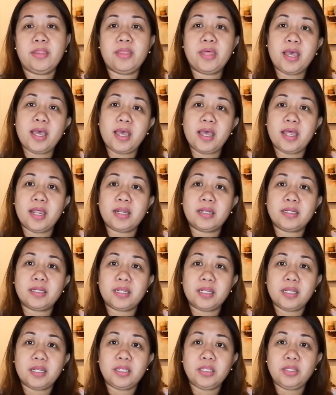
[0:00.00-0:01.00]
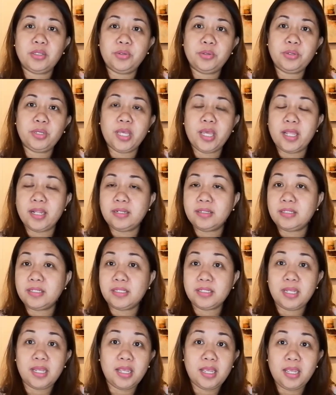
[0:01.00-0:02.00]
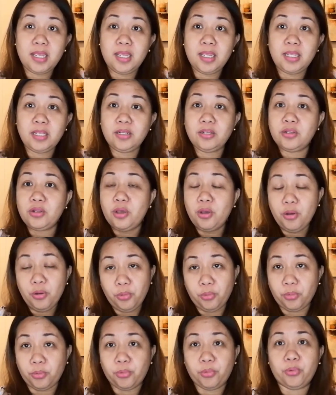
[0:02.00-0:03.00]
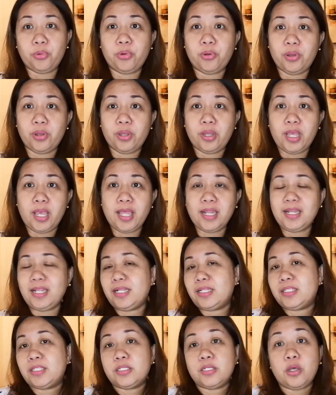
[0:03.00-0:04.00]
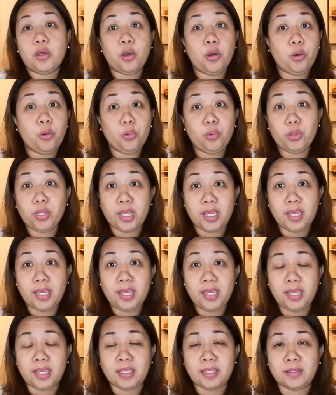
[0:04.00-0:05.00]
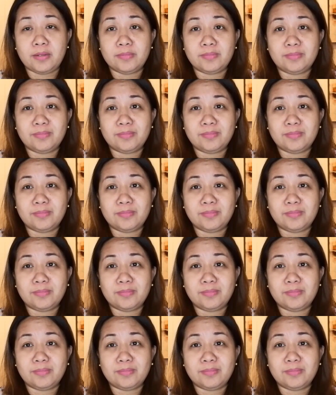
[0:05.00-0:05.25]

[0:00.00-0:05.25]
that you can say no, and it's okay.